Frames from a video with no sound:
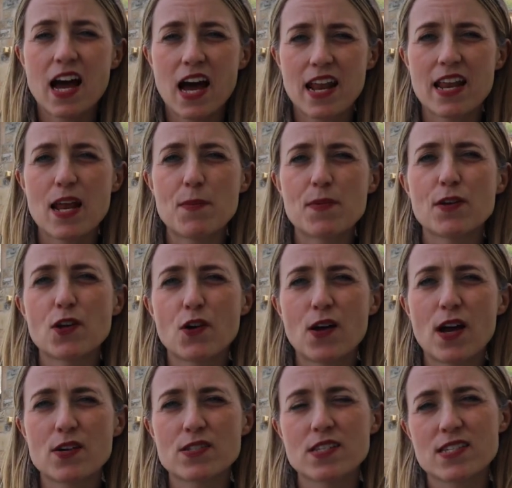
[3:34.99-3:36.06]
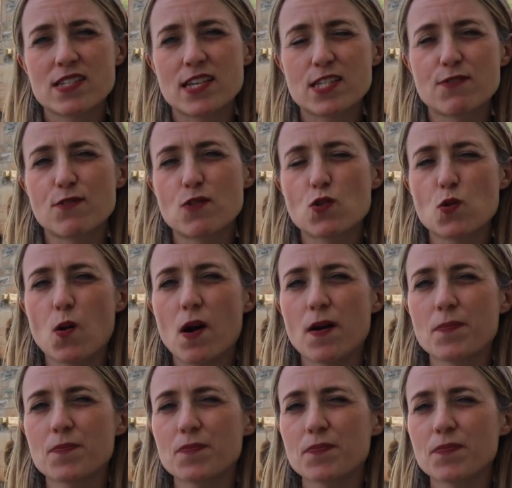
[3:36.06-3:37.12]
and let me know how successful you are.
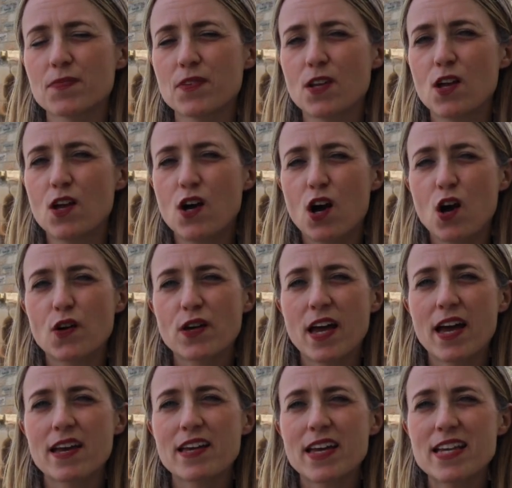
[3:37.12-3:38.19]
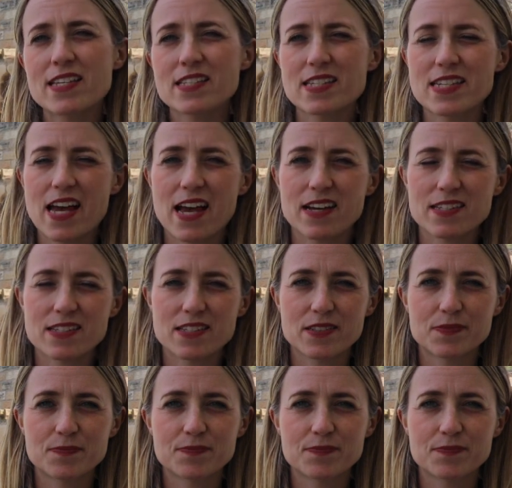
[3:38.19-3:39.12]
Okay, here's the text.